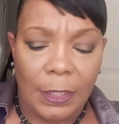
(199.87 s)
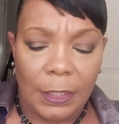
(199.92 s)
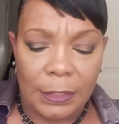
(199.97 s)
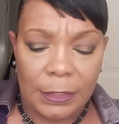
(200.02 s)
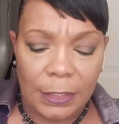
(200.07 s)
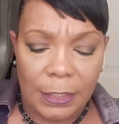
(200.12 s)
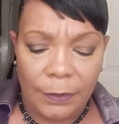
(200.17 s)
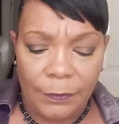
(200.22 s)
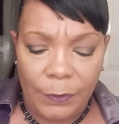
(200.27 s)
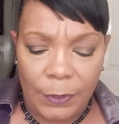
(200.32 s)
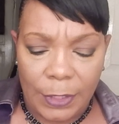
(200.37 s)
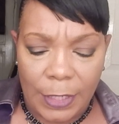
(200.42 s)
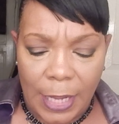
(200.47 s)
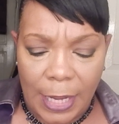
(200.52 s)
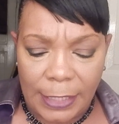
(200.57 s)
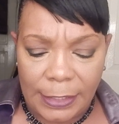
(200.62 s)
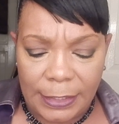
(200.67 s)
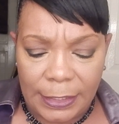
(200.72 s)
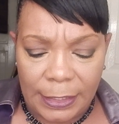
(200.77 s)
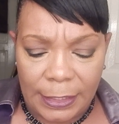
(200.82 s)
To give you an
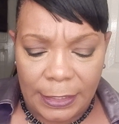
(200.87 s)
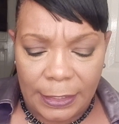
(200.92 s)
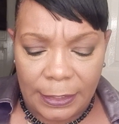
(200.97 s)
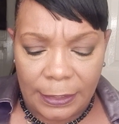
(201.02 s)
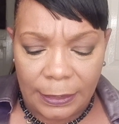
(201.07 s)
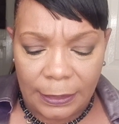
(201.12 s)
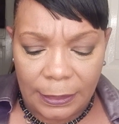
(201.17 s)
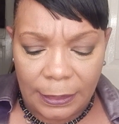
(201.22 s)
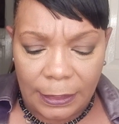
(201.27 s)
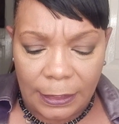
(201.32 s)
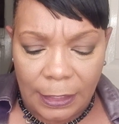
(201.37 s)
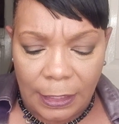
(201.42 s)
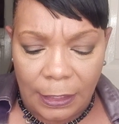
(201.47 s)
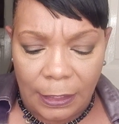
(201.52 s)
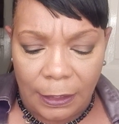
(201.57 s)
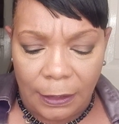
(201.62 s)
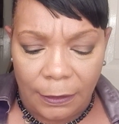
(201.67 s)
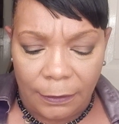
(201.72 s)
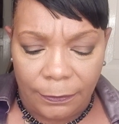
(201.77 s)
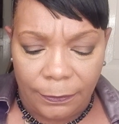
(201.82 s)
idea
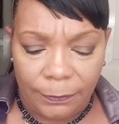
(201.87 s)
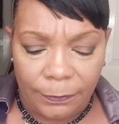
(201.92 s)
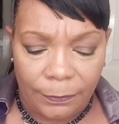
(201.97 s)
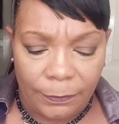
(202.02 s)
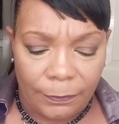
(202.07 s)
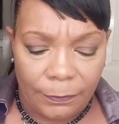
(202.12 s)
of,